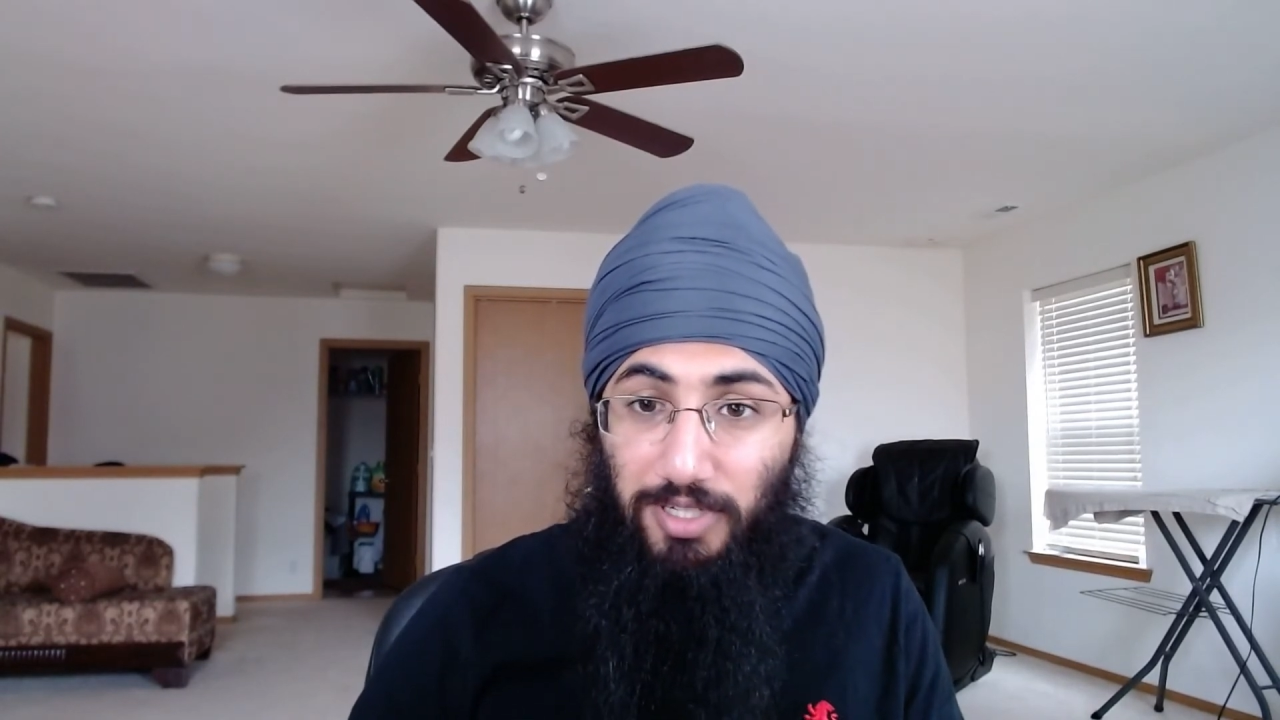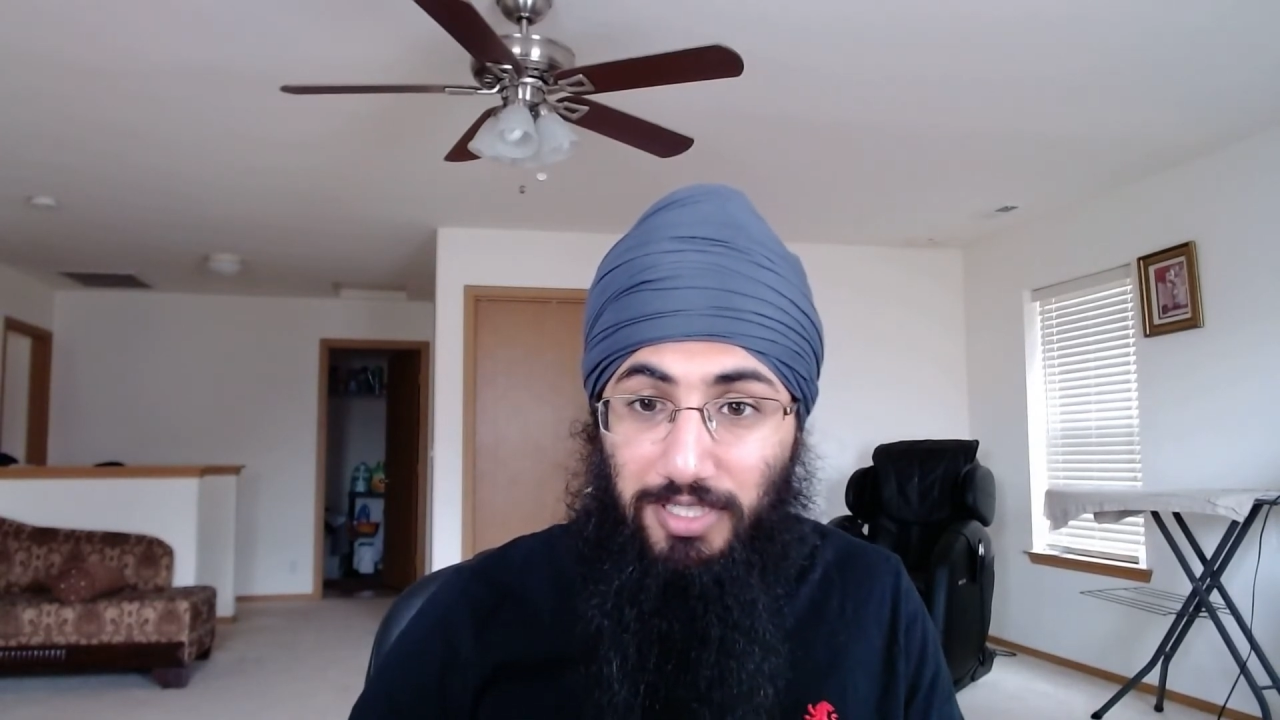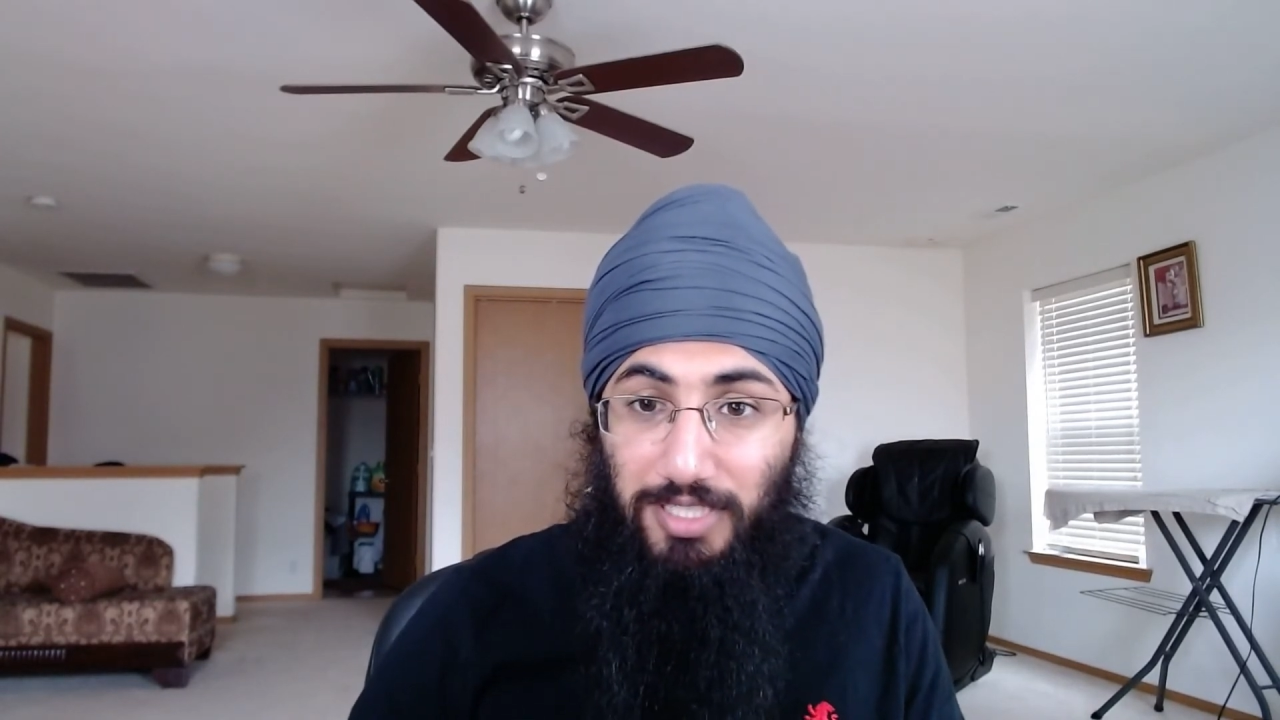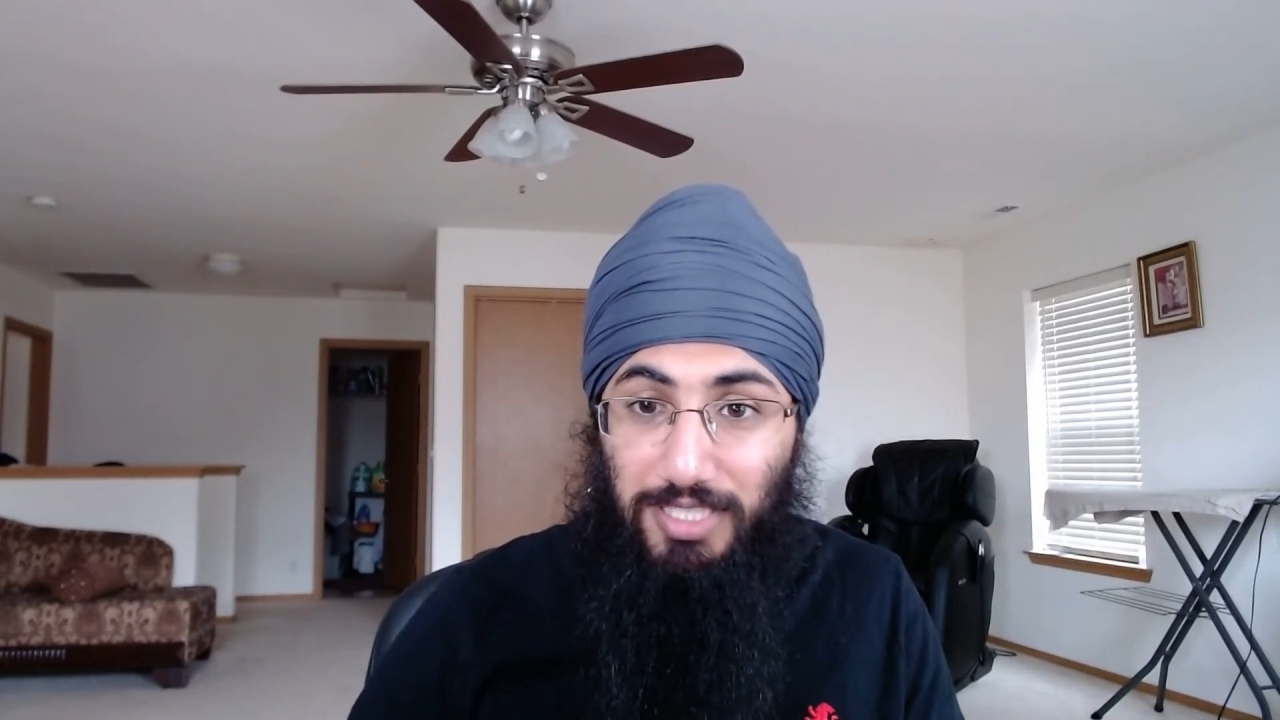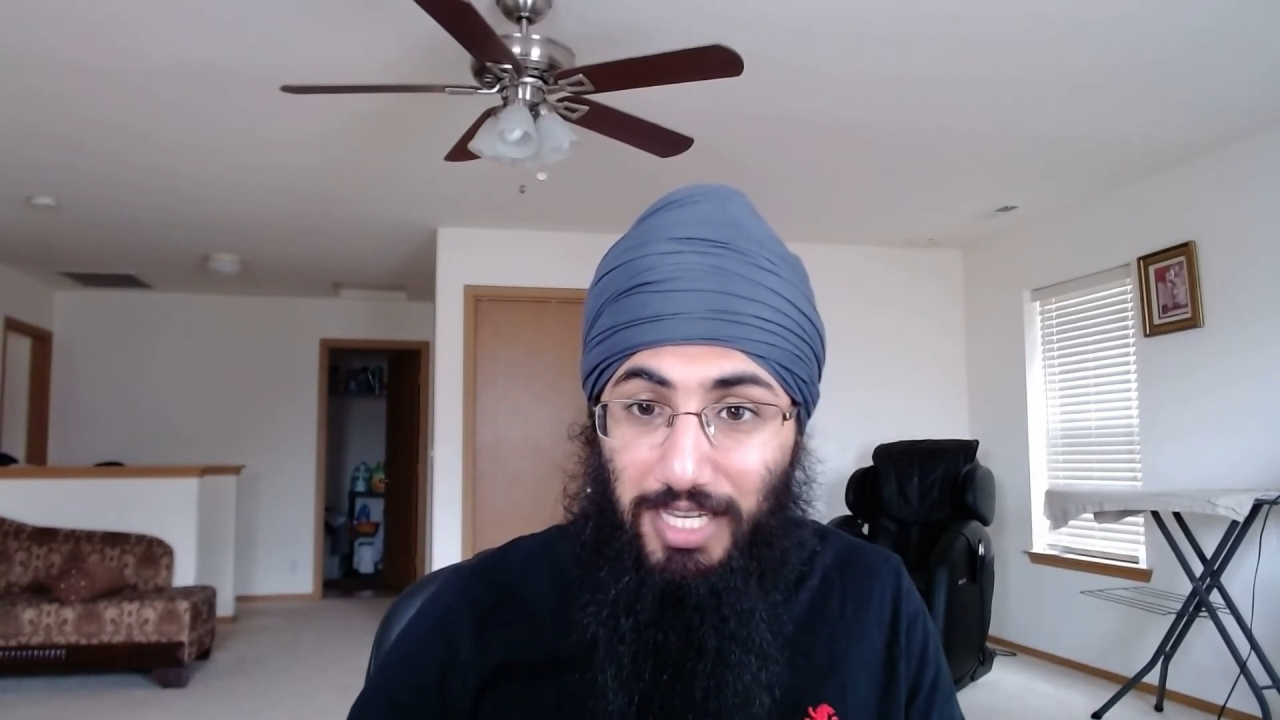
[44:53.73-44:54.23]

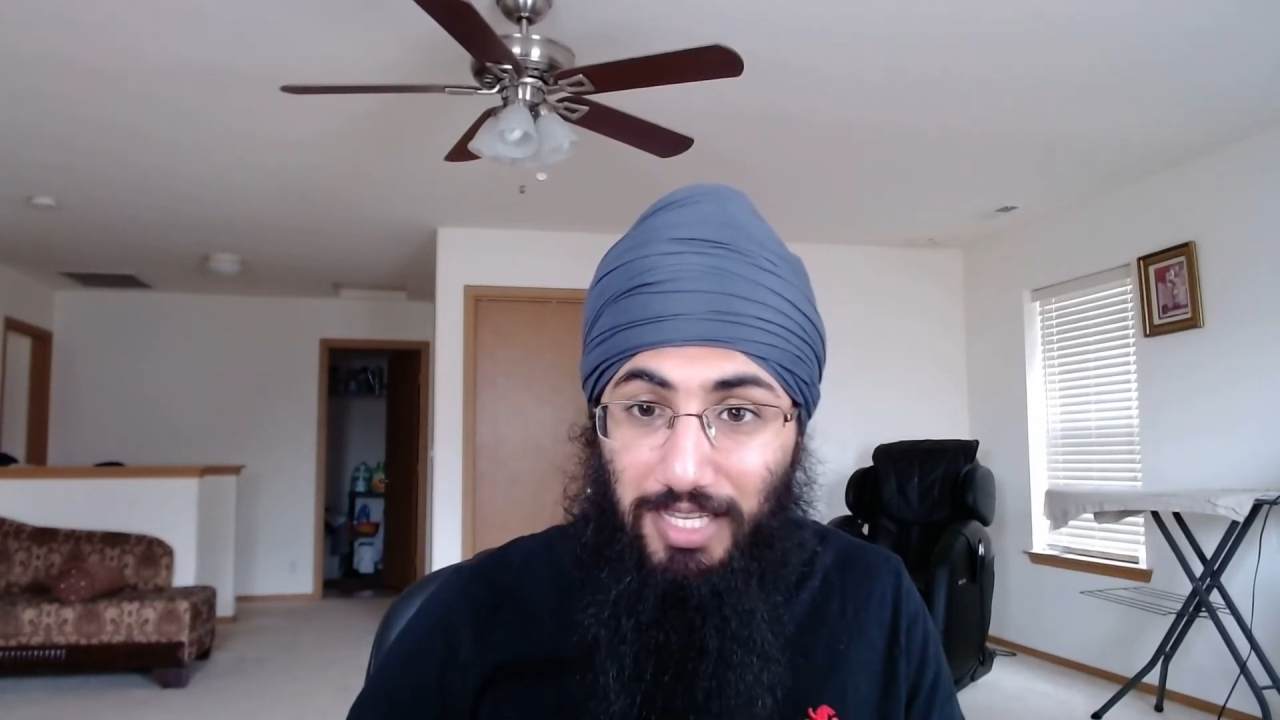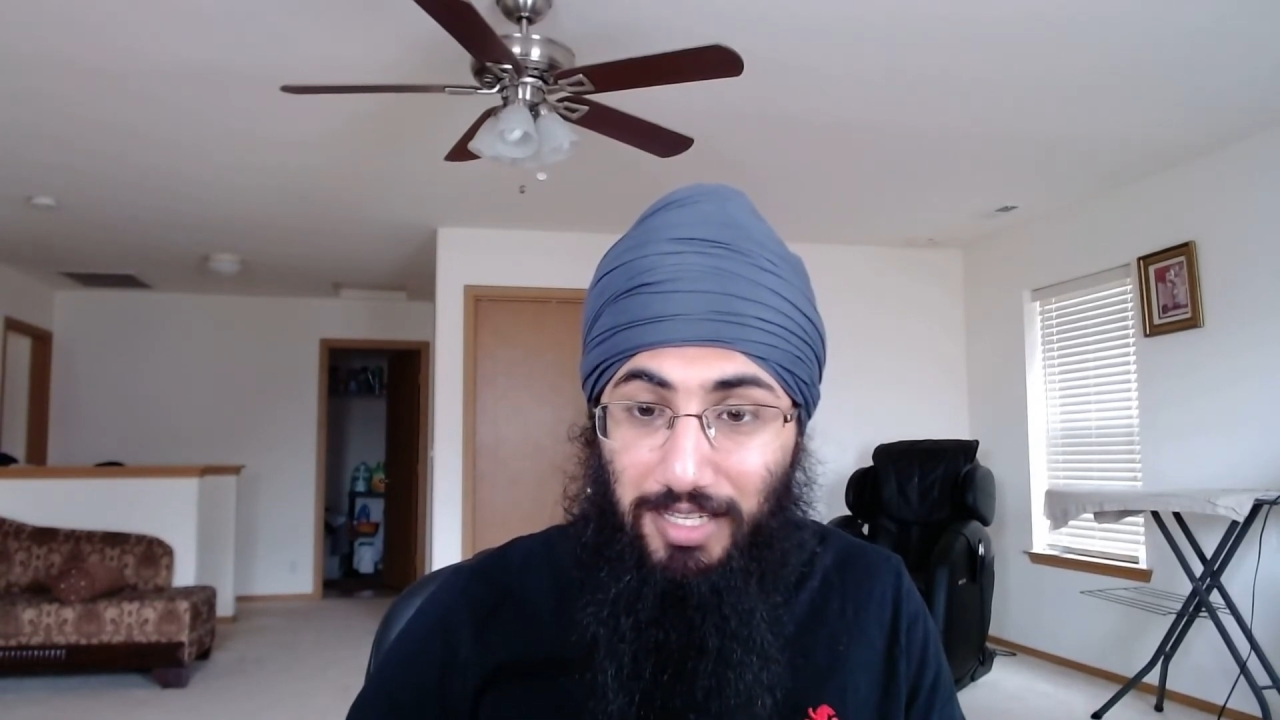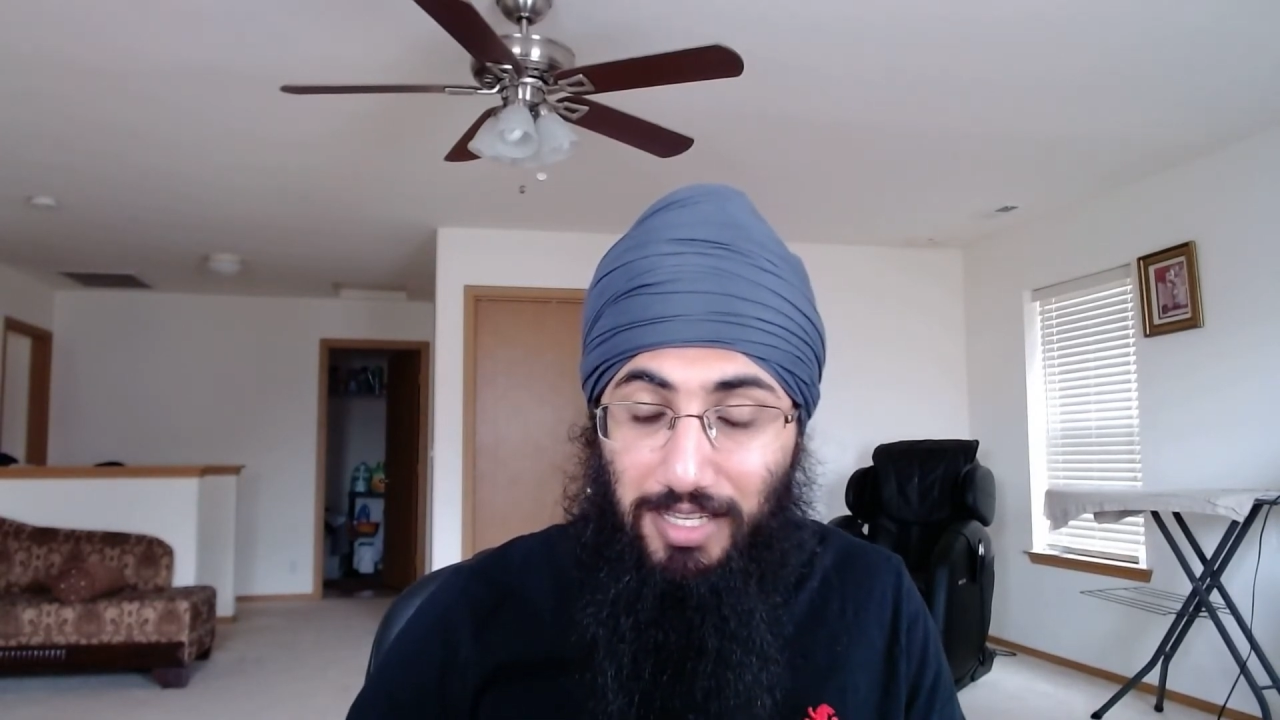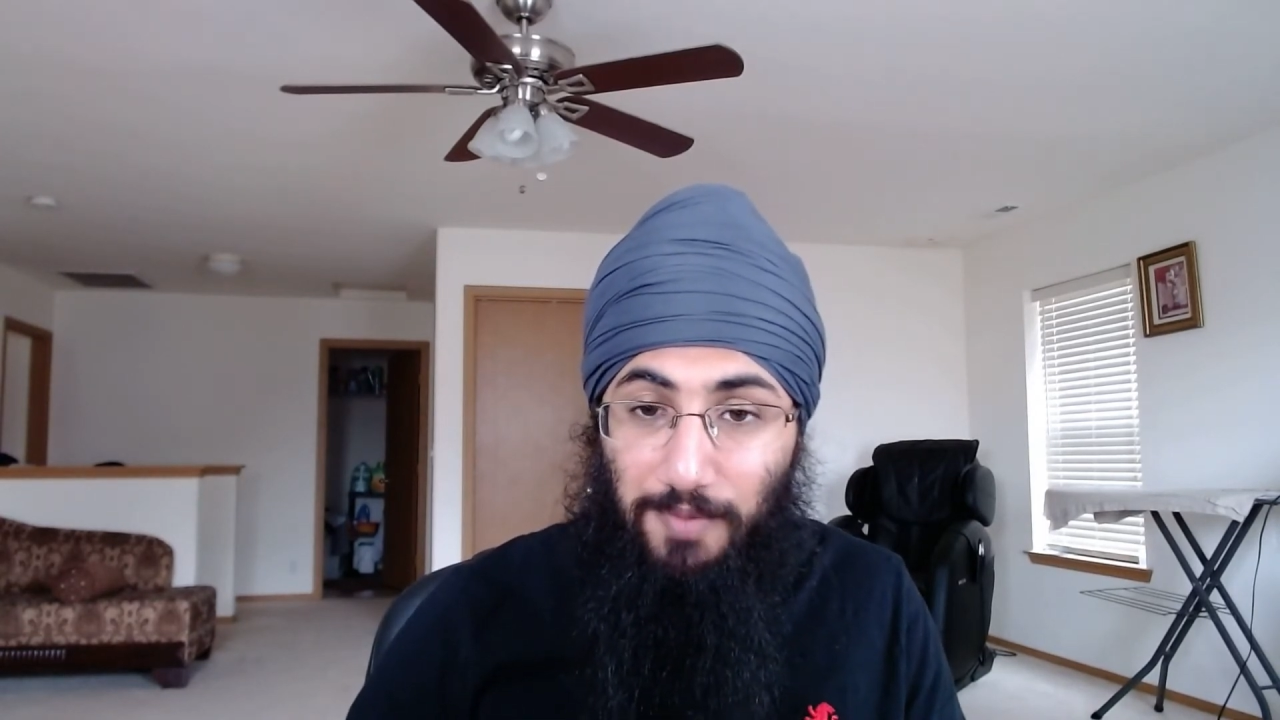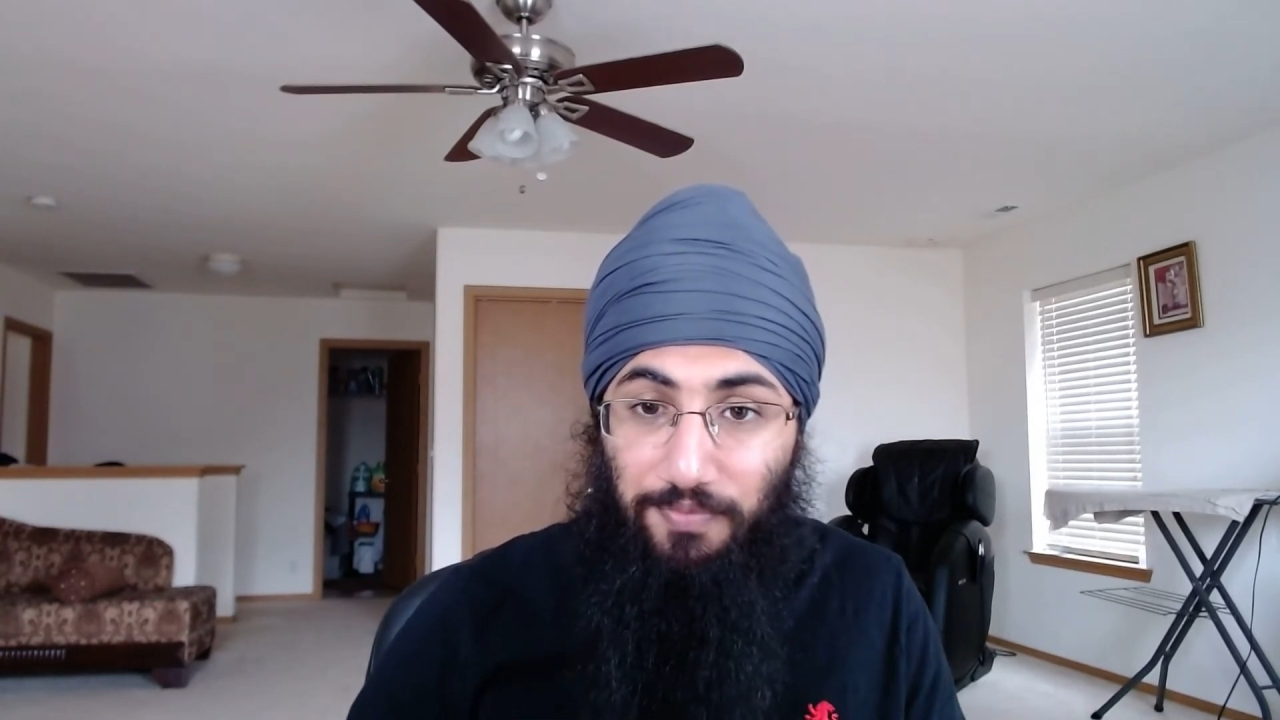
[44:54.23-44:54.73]
understand